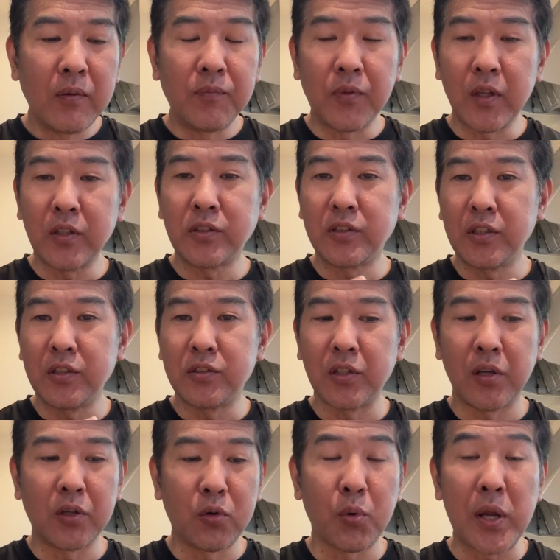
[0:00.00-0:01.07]
This is
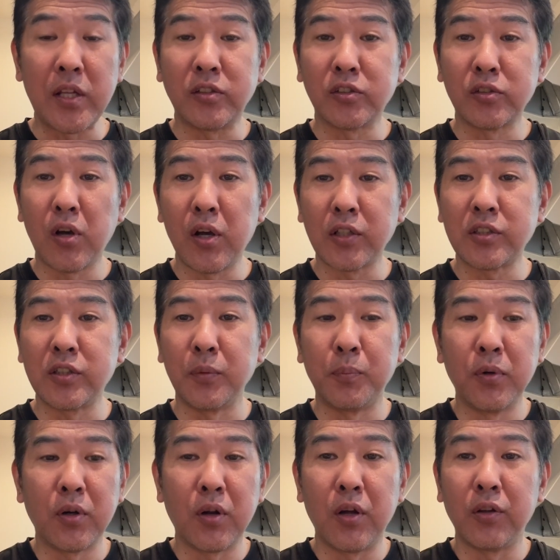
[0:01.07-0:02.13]
a great sauce to
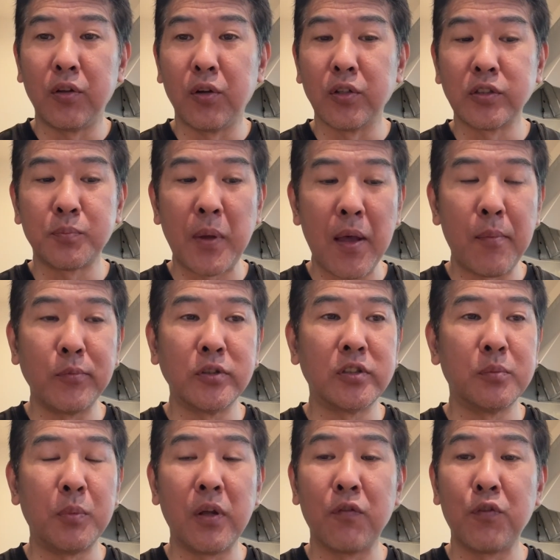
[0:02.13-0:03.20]
put on your Spam
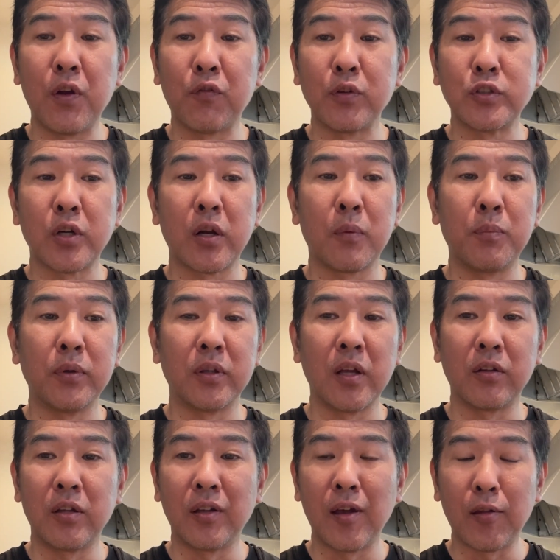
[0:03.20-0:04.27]
Musubi if you ever try to put
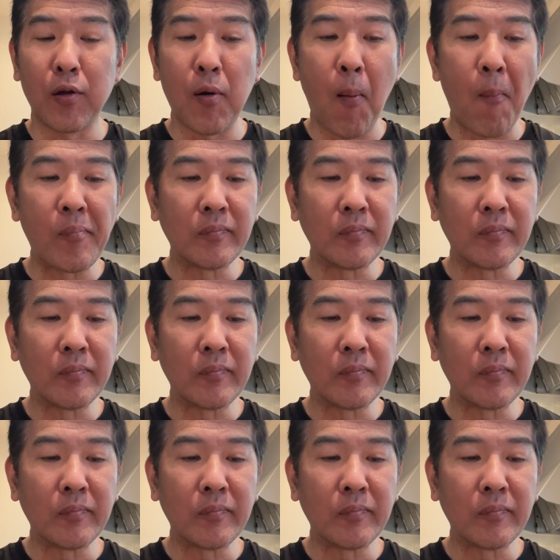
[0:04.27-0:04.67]
that together.